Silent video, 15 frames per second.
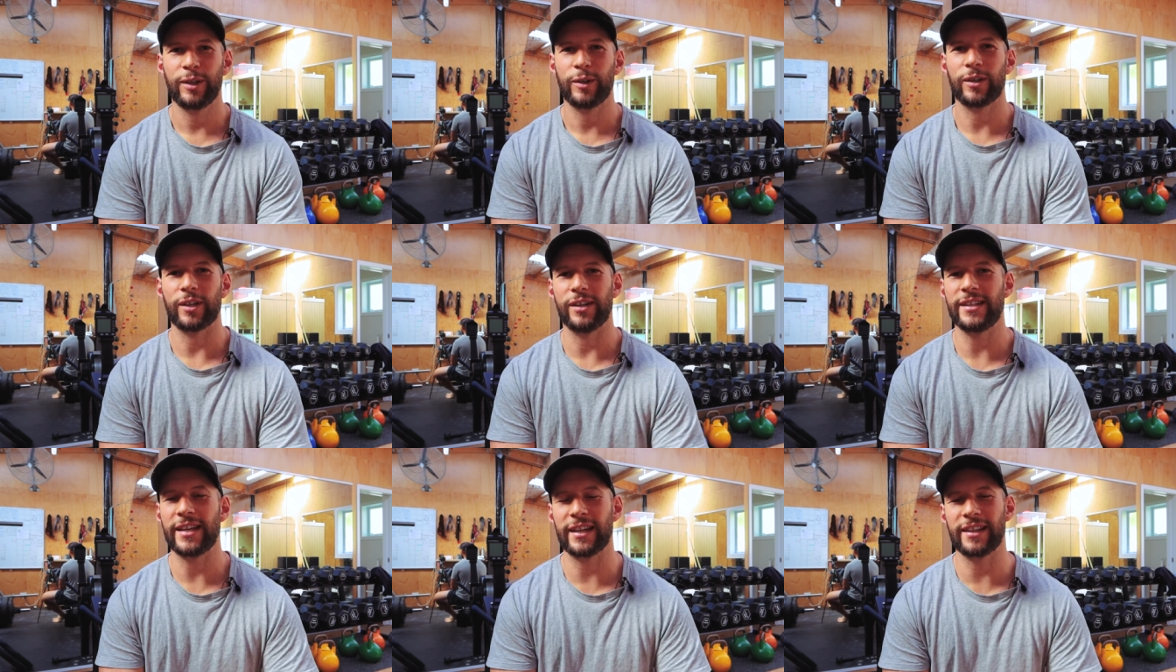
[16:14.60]
I've
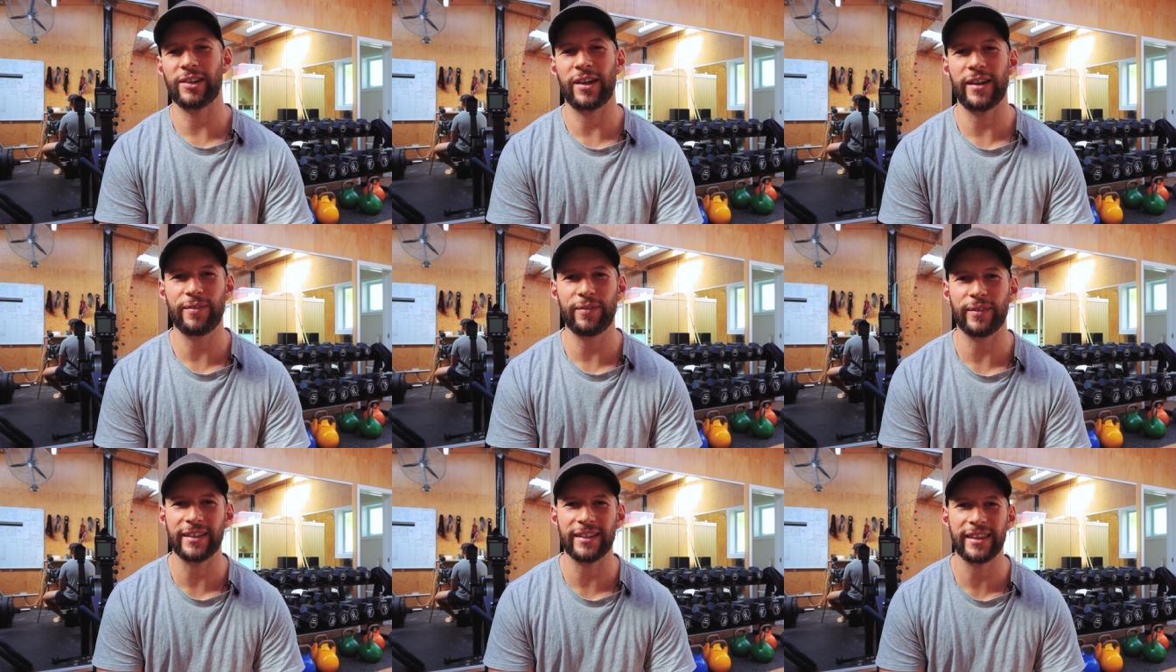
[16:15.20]
got to take
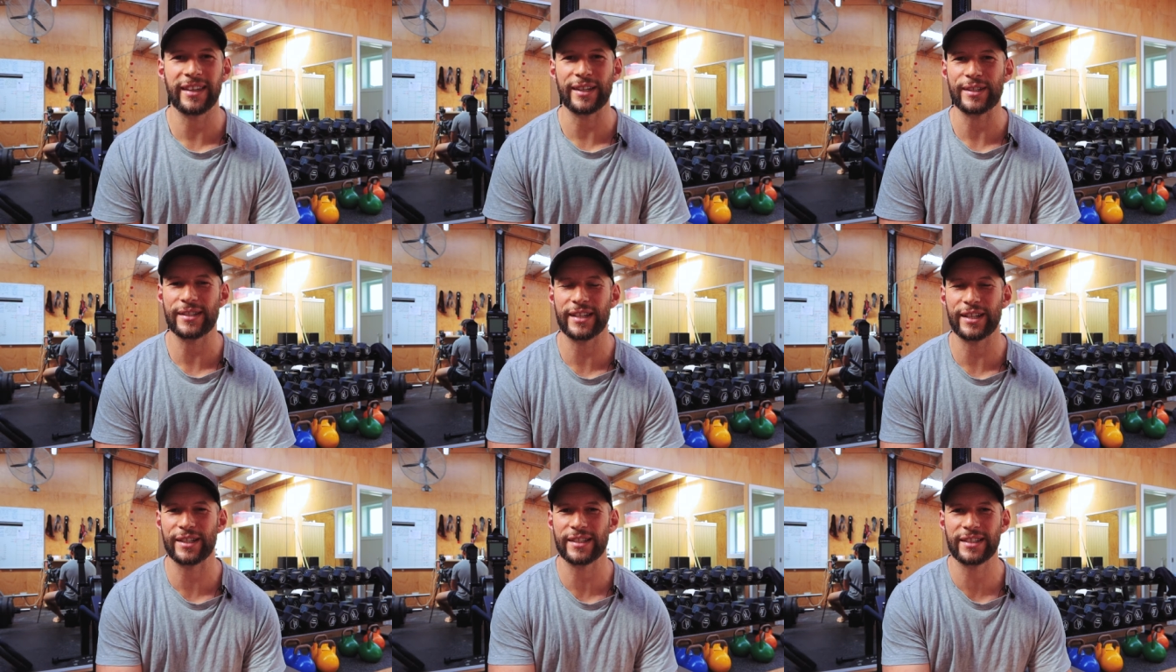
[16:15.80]
life and things
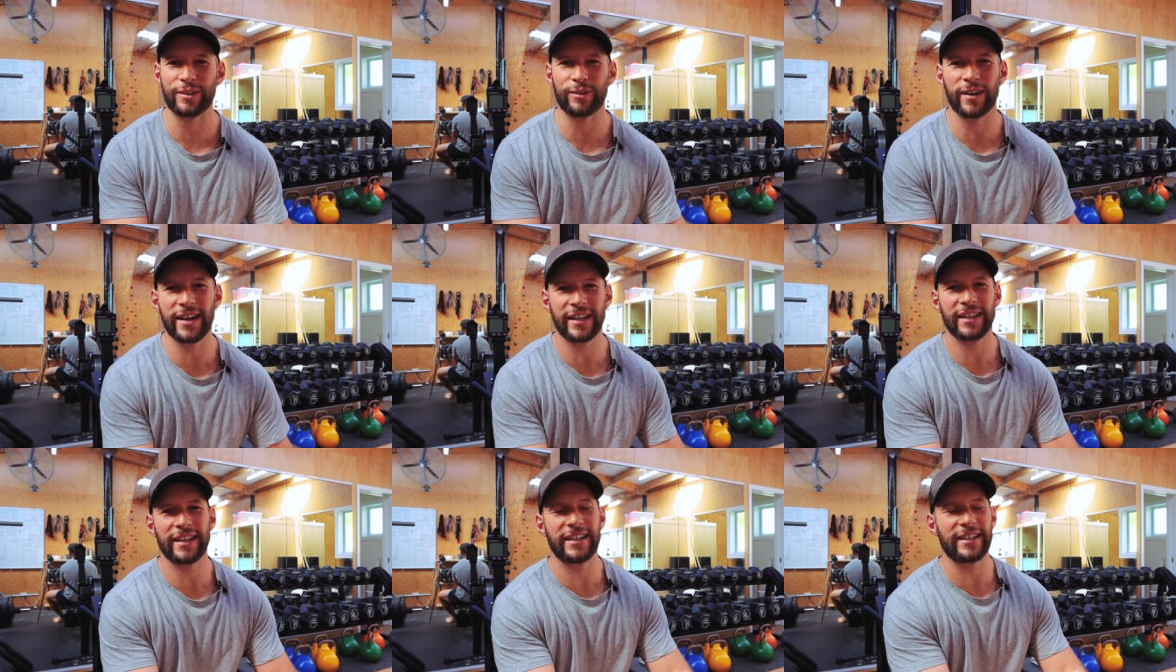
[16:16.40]
seriously,
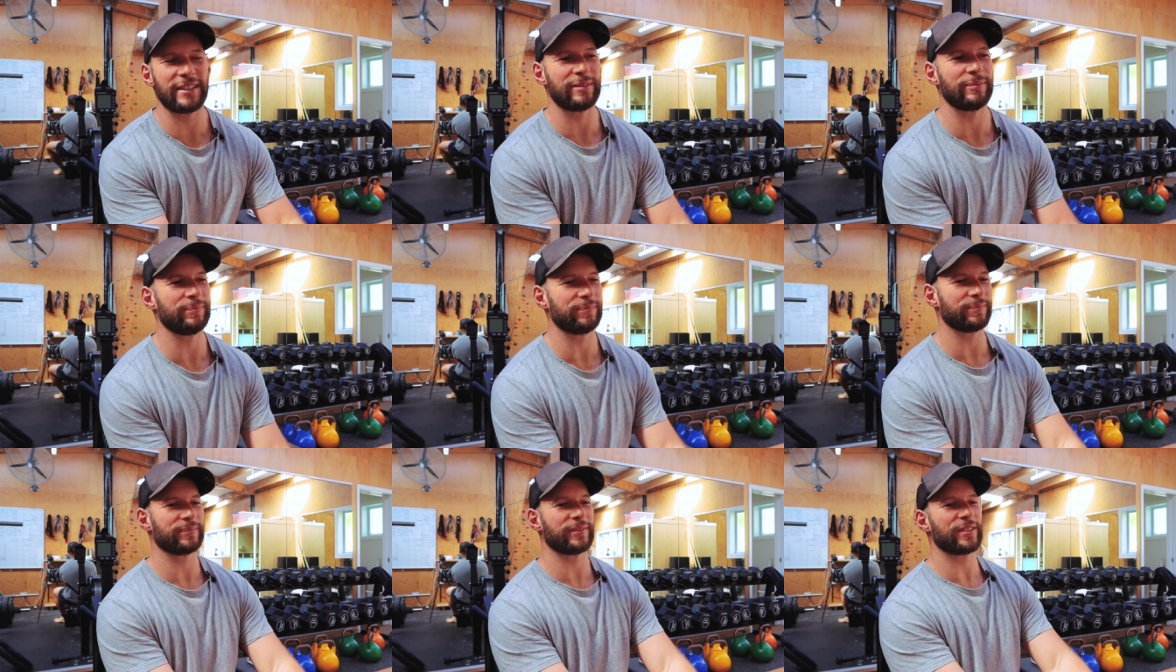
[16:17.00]
right?
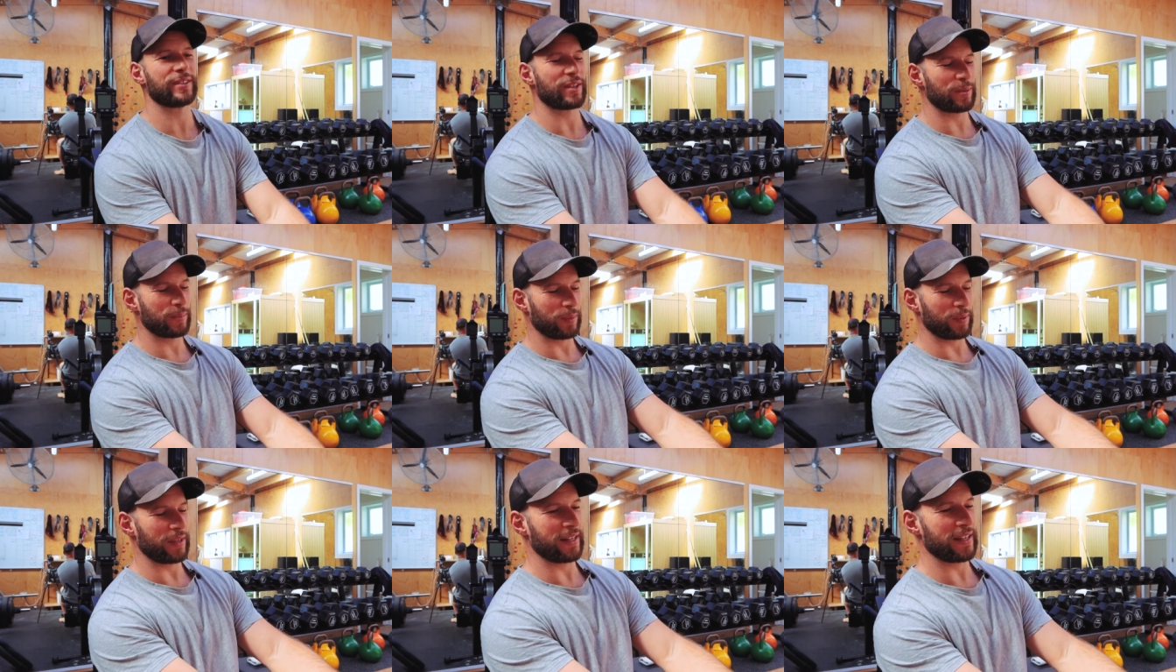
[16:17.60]
Um, there's no
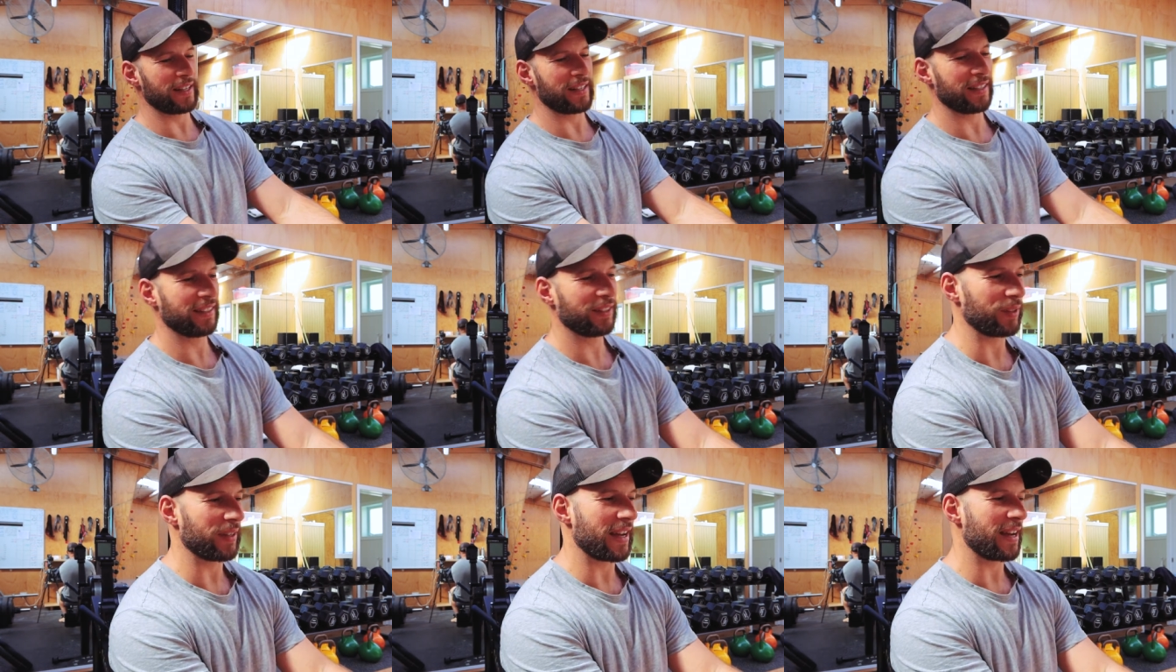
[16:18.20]
point uh,
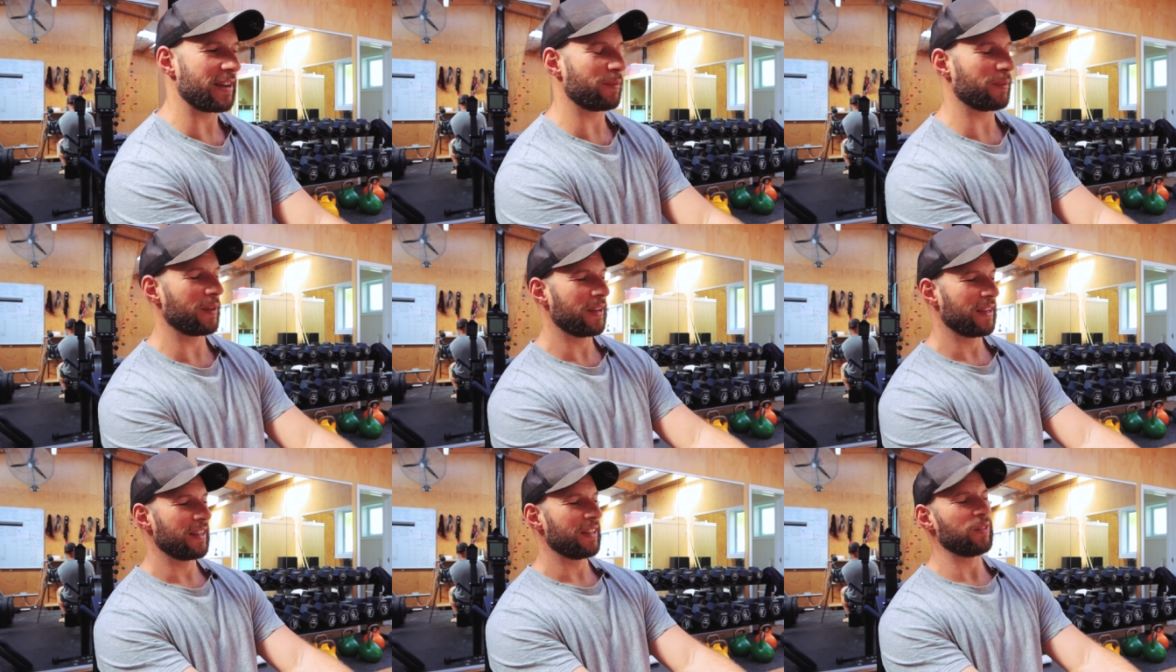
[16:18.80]
doing it half.